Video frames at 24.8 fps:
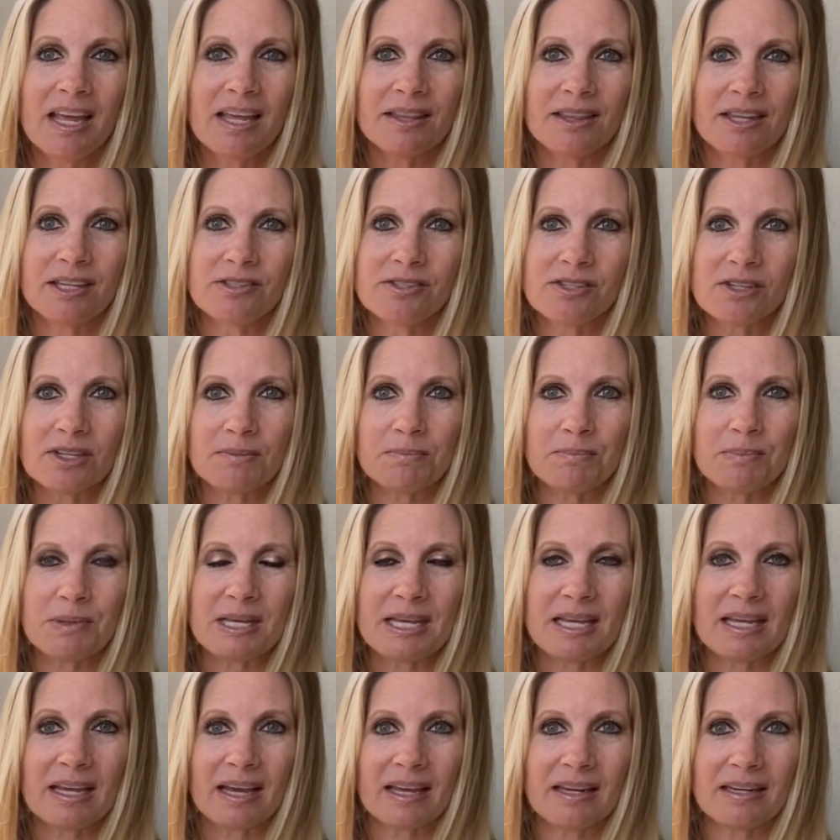This could
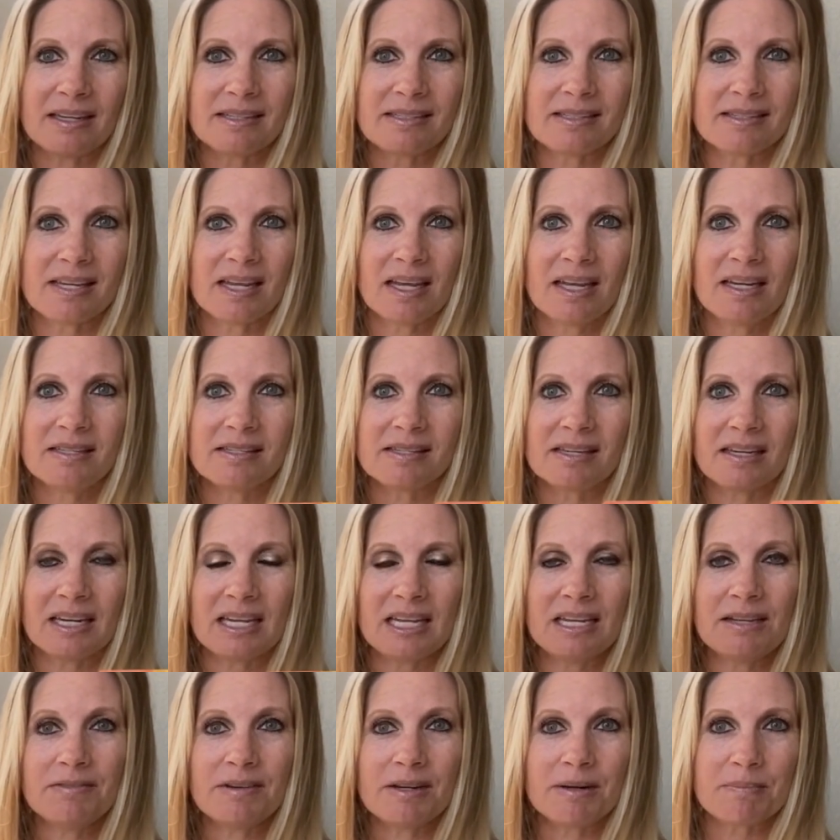be an intense and
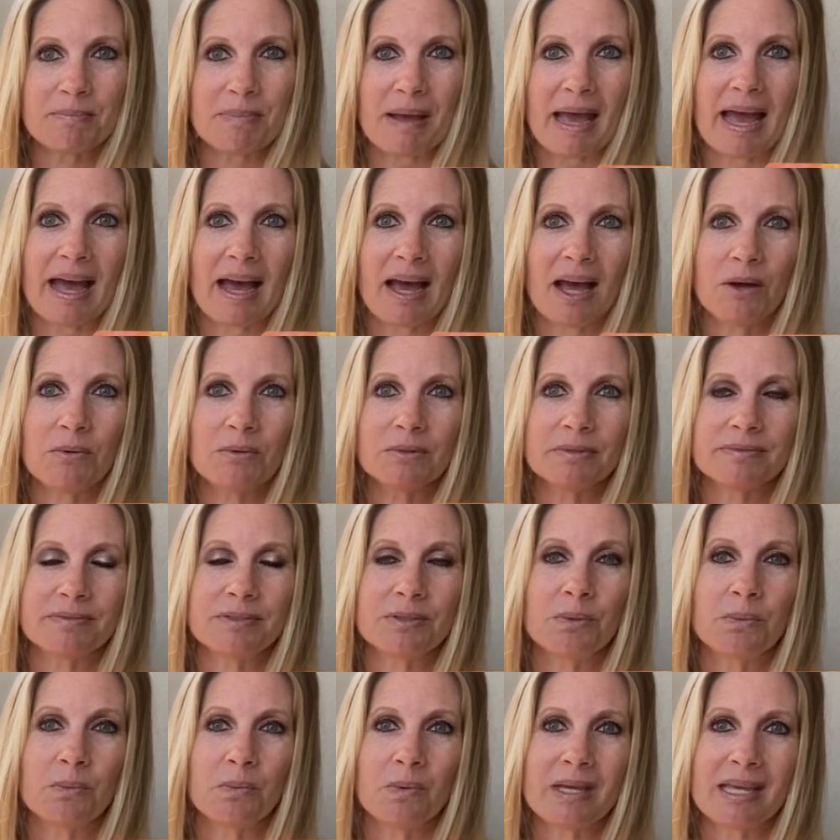even
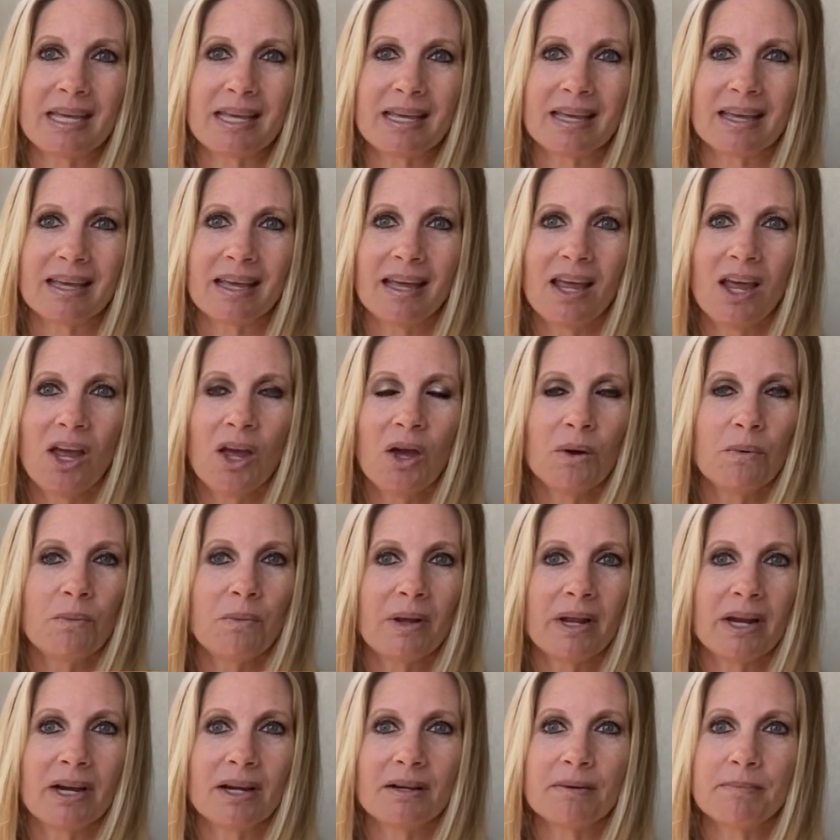powerful week
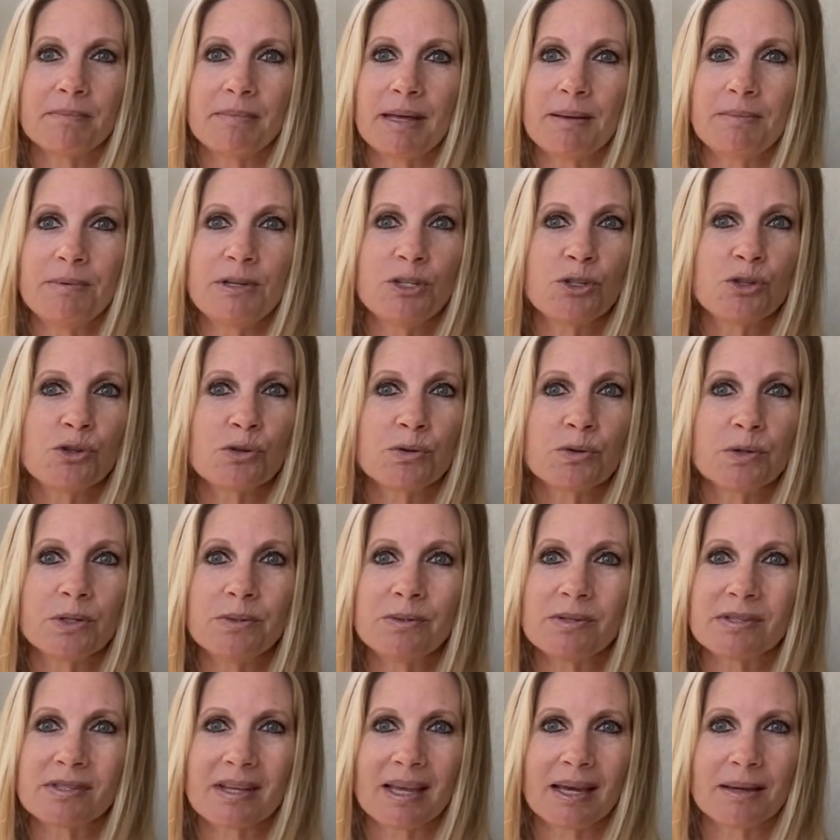where maybe
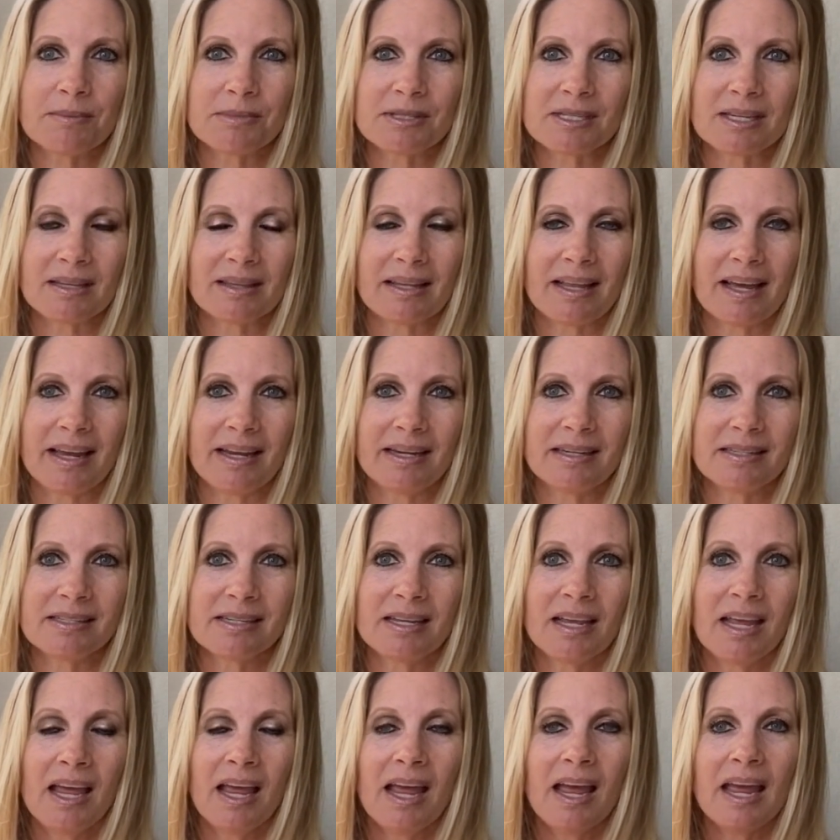truths come to light.
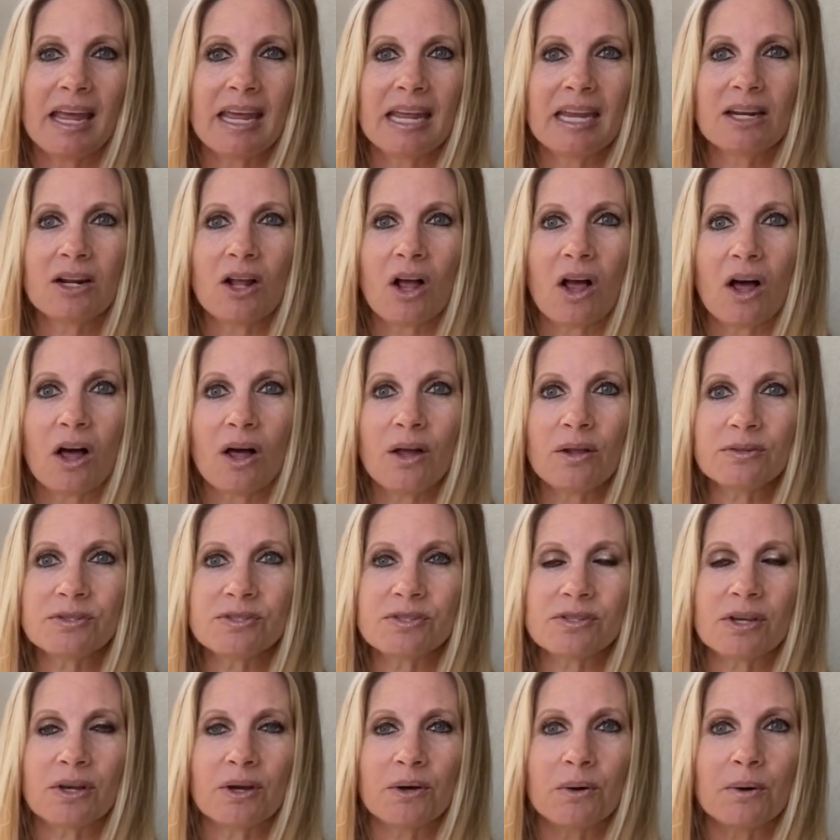It
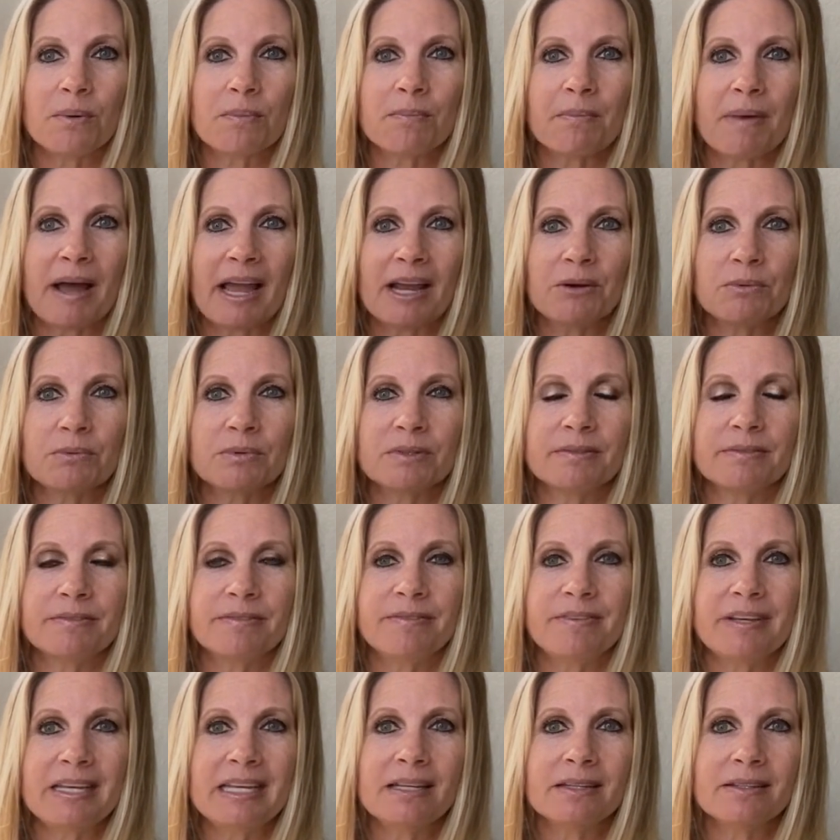also might
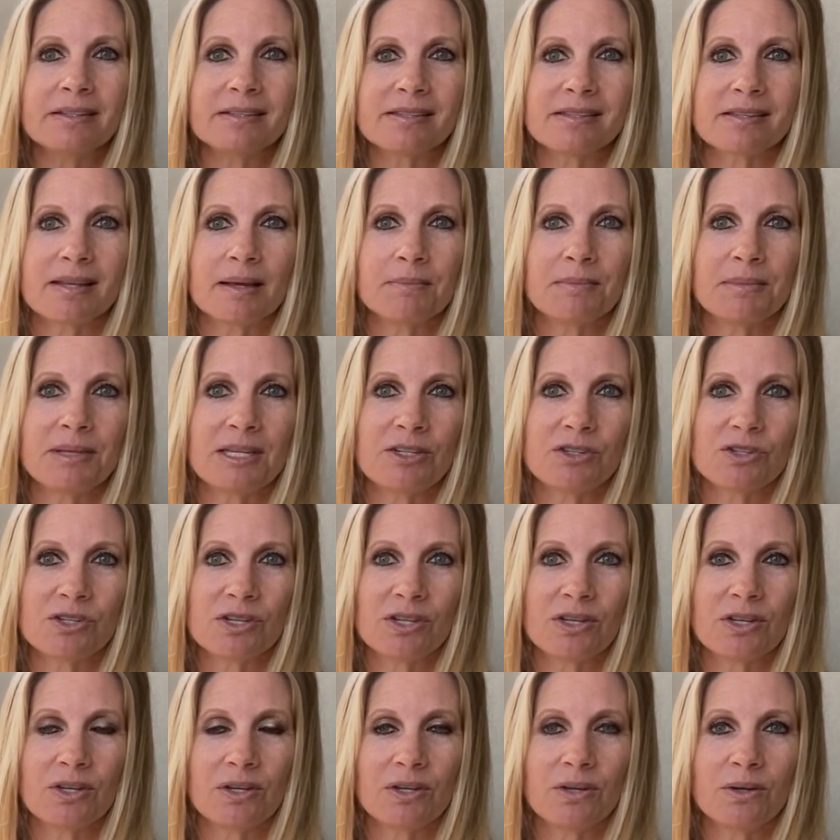reveal something
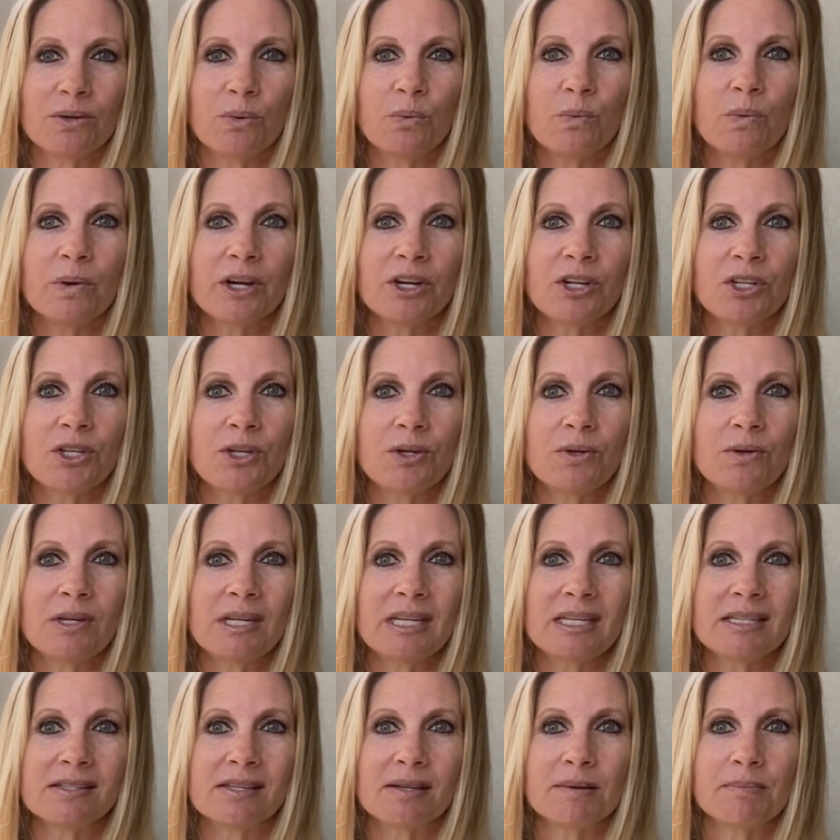to you where you
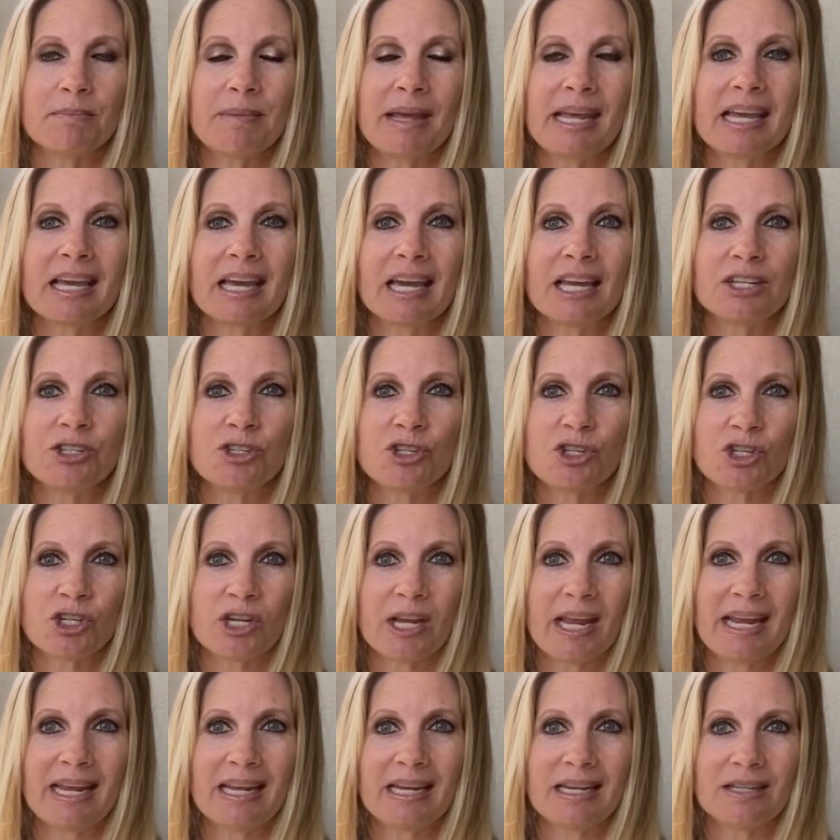need to make a
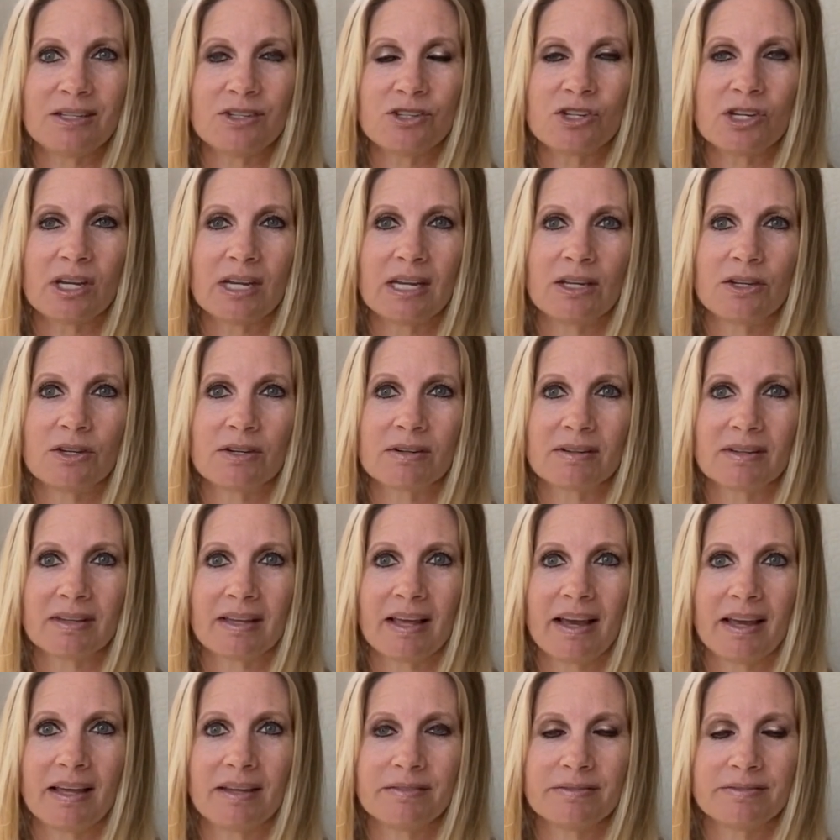change in your
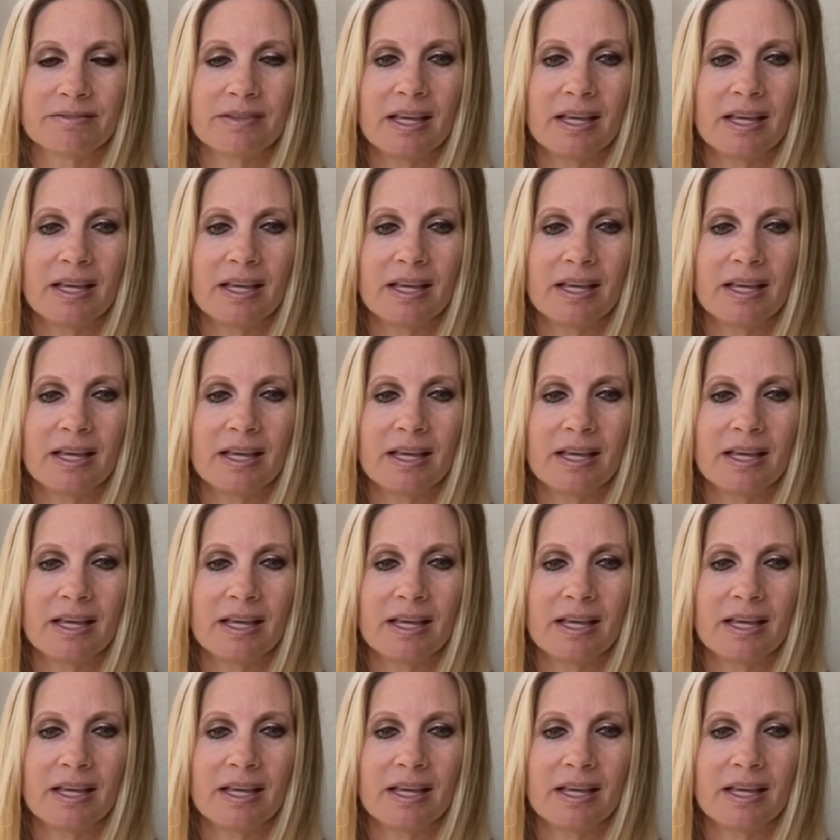life,